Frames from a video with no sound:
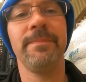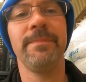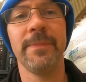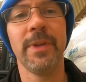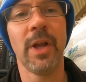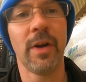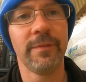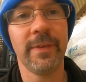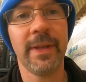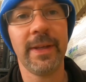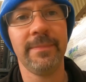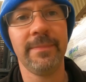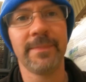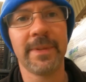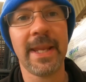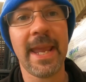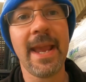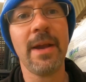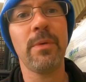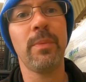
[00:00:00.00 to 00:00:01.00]
lovely
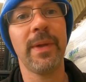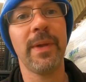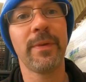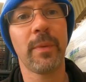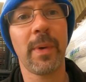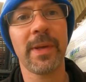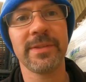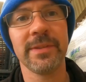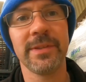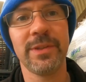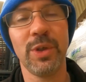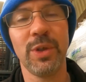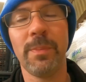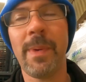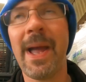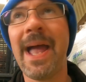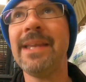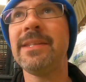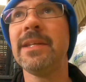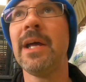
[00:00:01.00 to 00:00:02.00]
day. Weather wasn't too
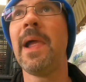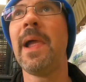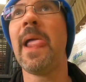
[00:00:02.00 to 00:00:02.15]
bad.